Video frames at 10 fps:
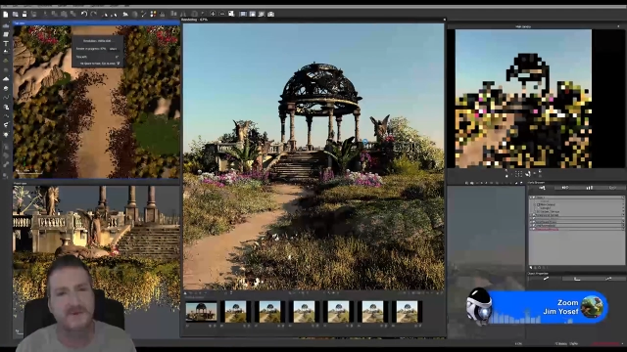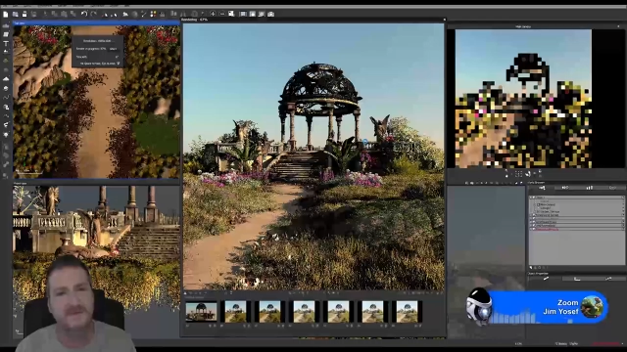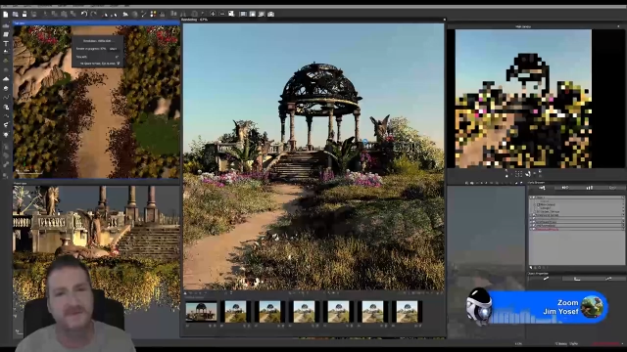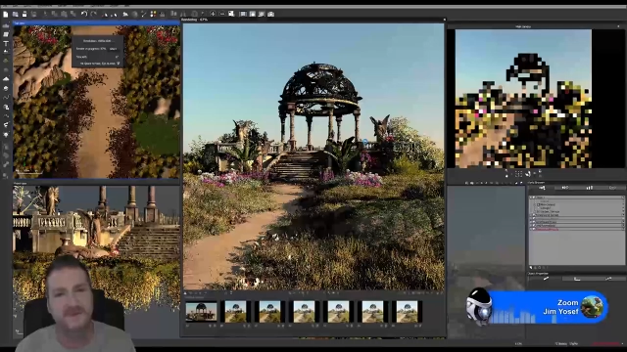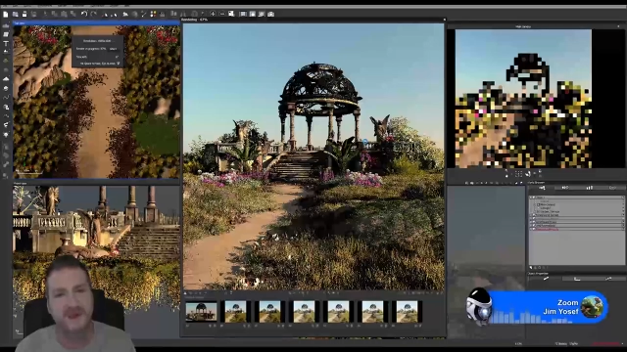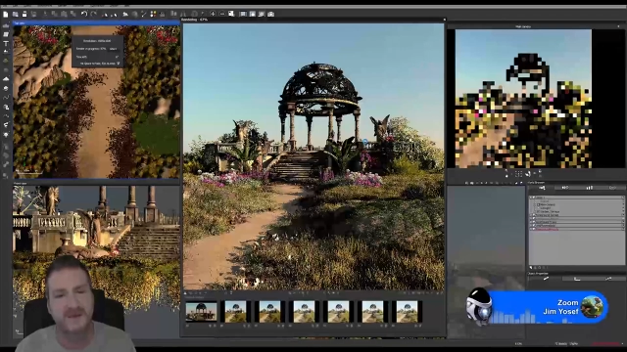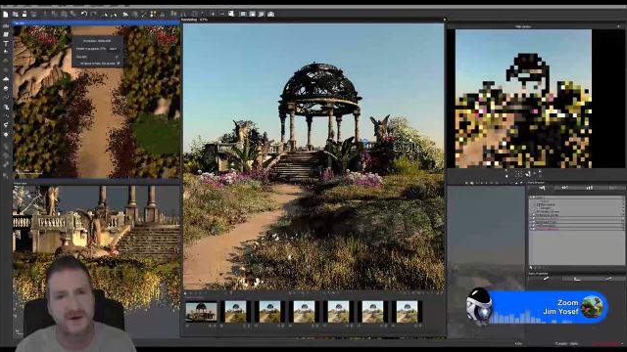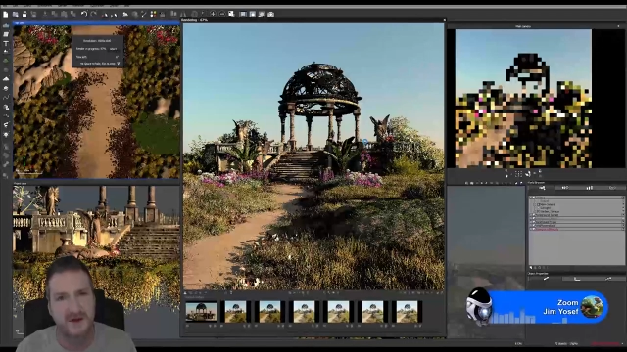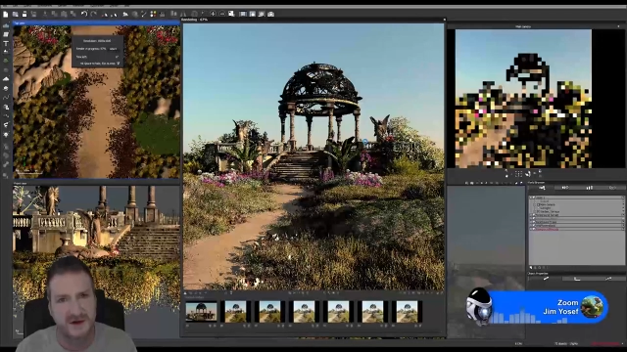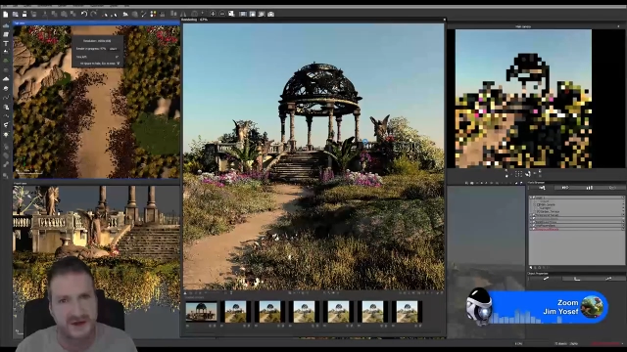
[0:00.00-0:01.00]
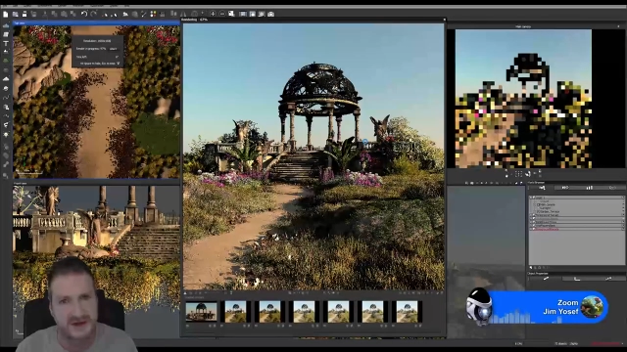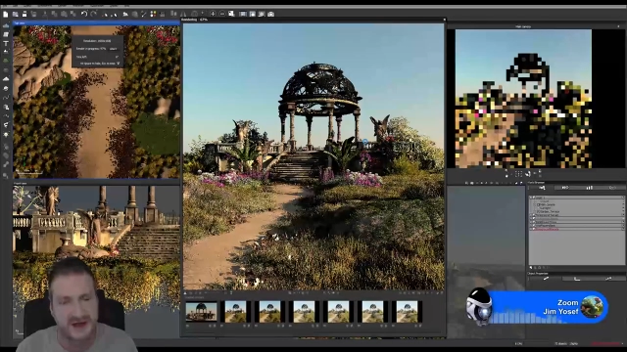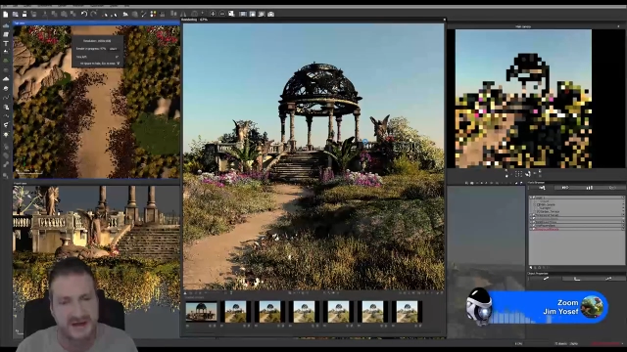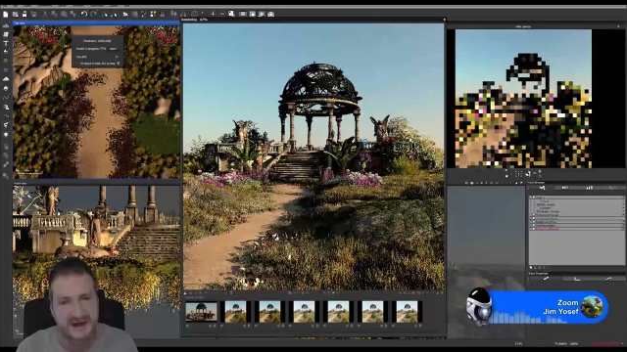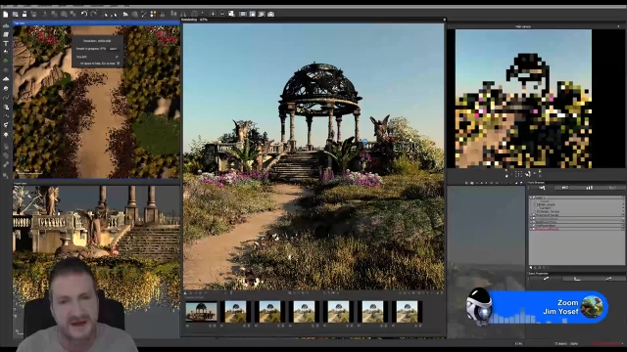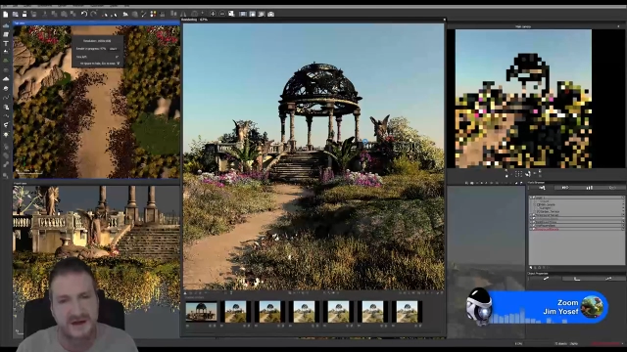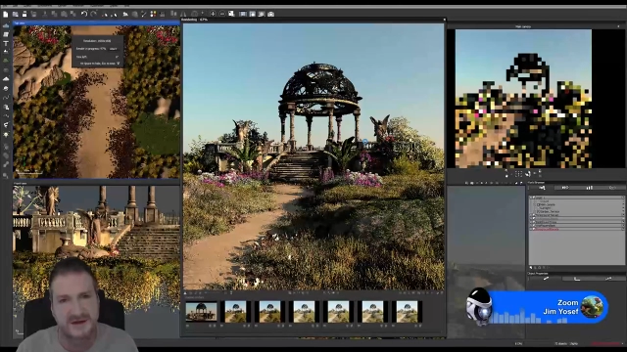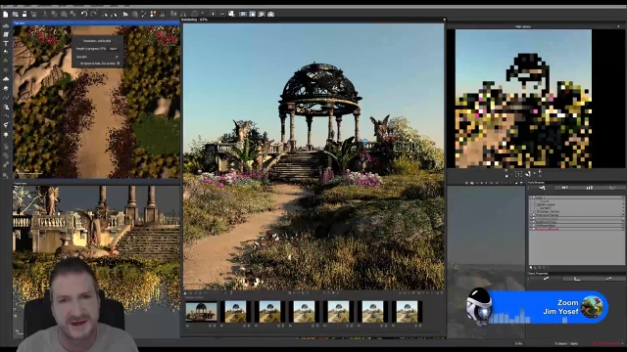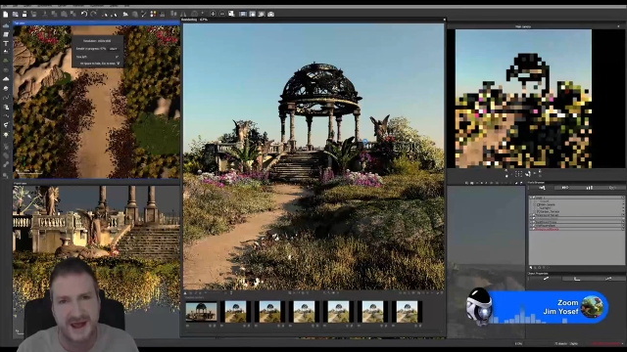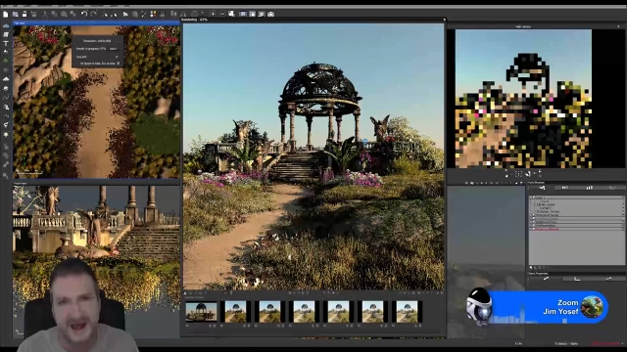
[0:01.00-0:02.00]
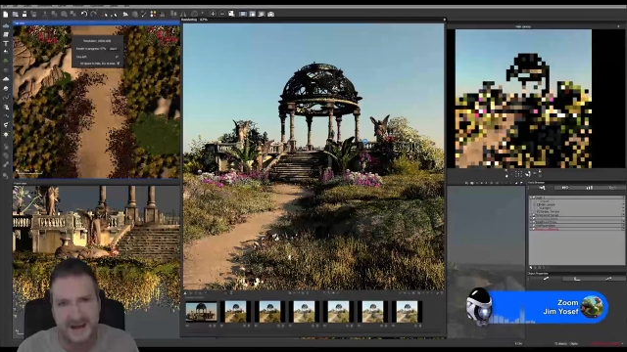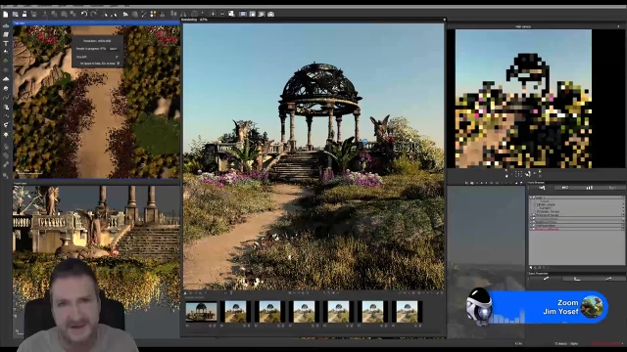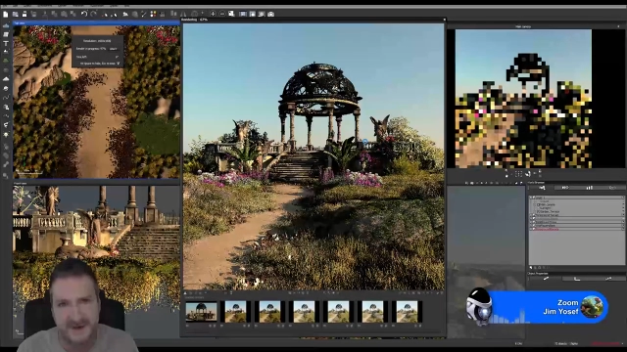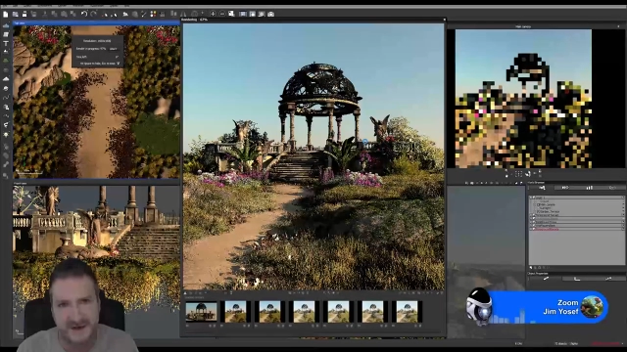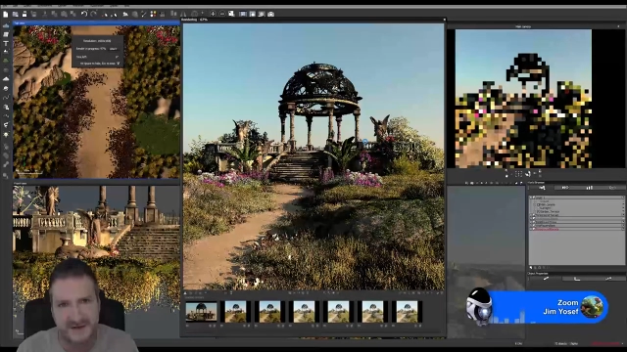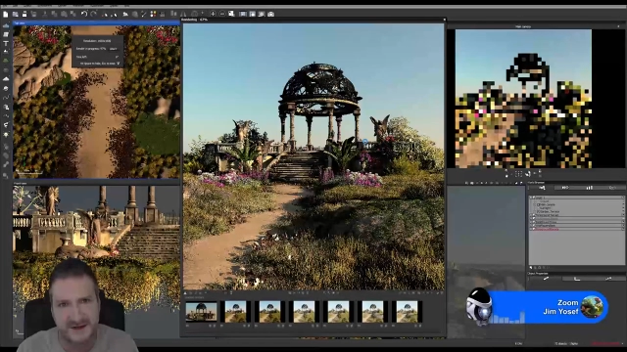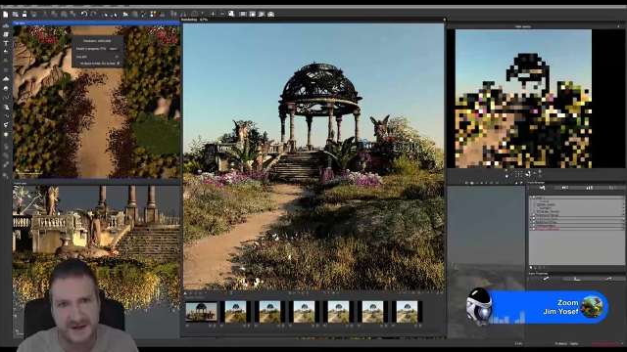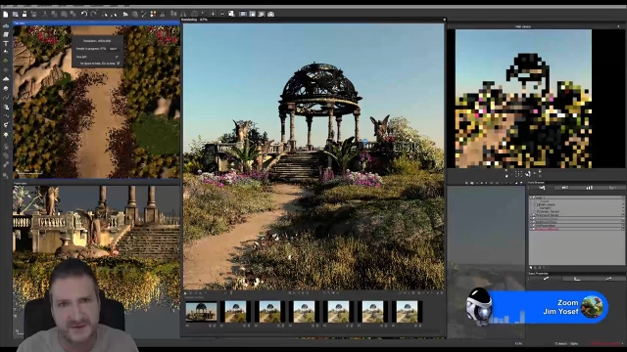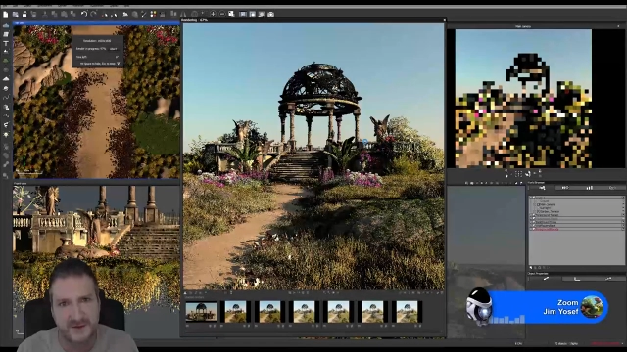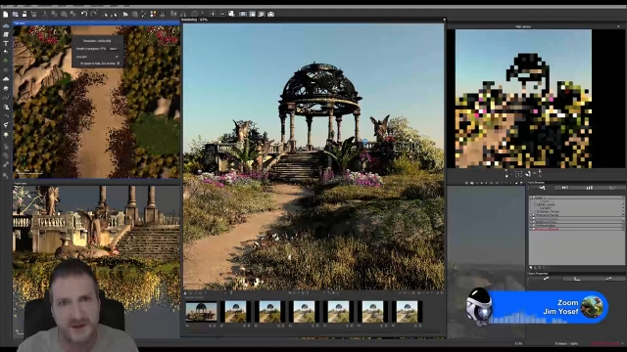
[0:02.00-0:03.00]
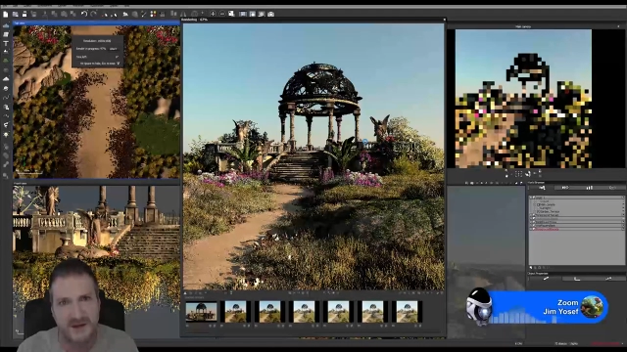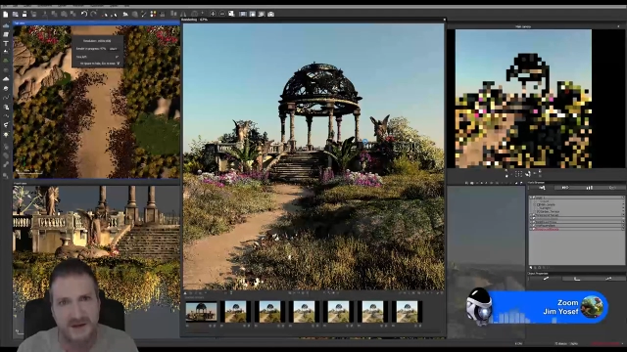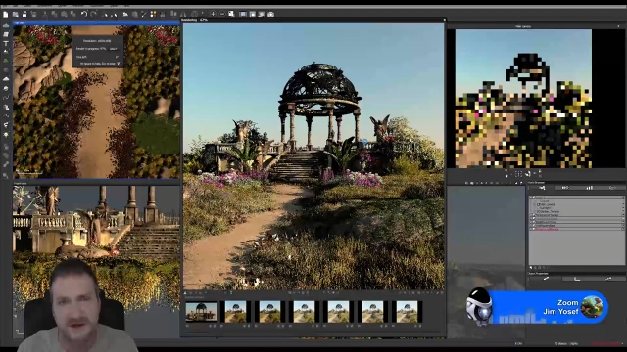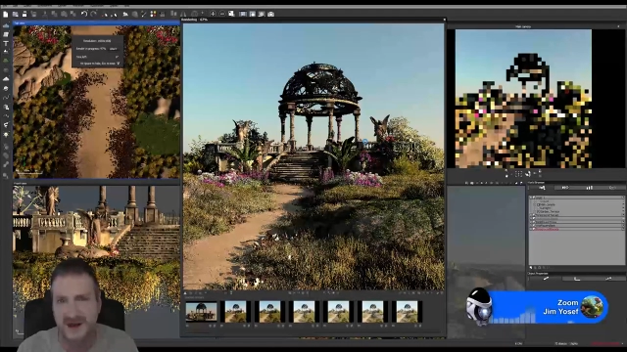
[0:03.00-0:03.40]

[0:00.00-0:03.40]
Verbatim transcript: Um, if you're not using that, say you're using the artist version of the software,